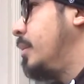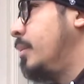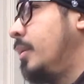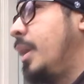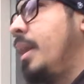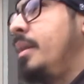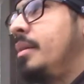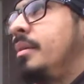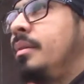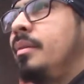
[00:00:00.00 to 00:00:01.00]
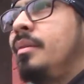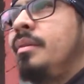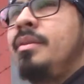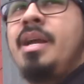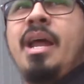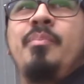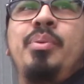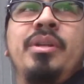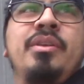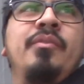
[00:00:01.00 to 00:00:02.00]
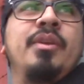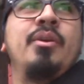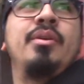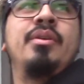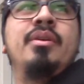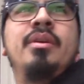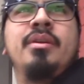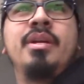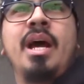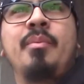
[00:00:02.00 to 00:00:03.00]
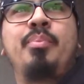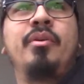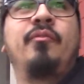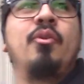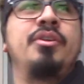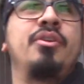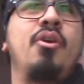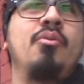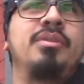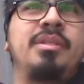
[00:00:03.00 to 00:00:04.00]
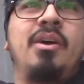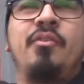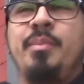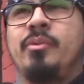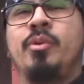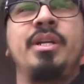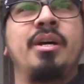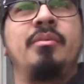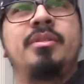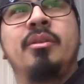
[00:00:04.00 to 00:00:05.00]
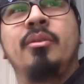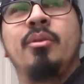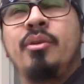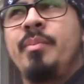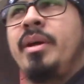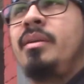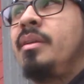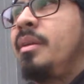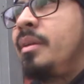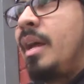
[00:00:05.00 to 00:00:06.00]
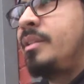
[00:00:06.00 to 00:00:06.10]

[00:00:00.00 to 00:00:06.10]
Okay, you gotta put you gotta put forth your whole self, man, when you come to the Lord, man. That's